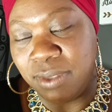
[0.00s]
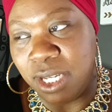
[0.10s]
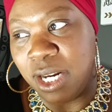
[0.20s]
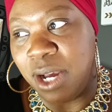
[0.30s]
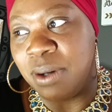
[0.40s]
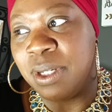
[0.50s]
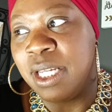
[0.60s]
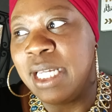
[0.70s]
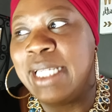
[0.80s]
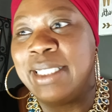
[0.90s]
you know,
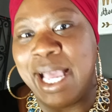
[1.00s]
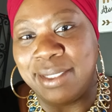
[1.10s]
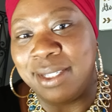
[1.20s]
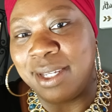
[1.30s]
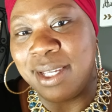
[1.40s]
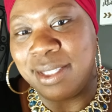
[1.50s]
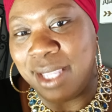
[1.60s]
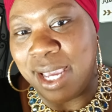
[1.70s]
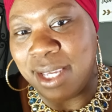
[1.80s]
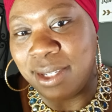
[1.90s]
that's a good
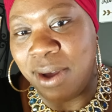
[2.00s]
thing.